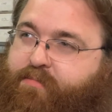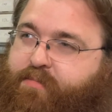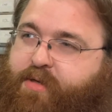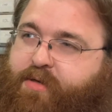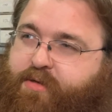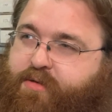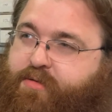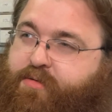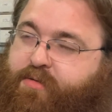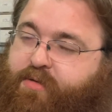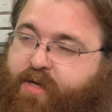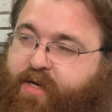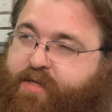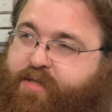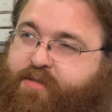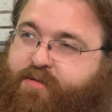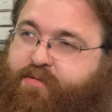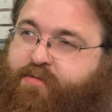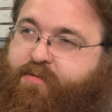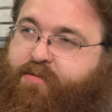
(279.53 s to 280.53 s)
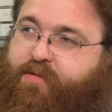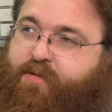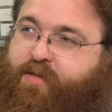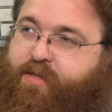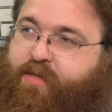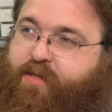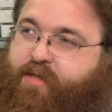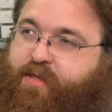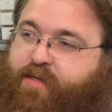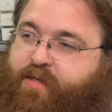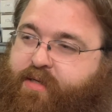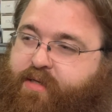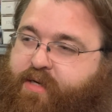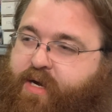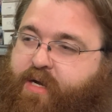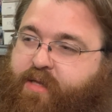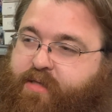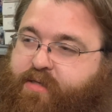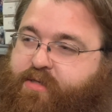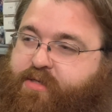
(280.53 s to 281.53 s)
middle school, high school,
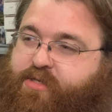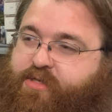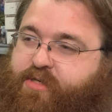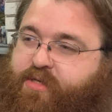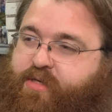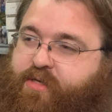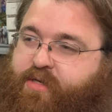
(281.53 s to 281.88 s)
college.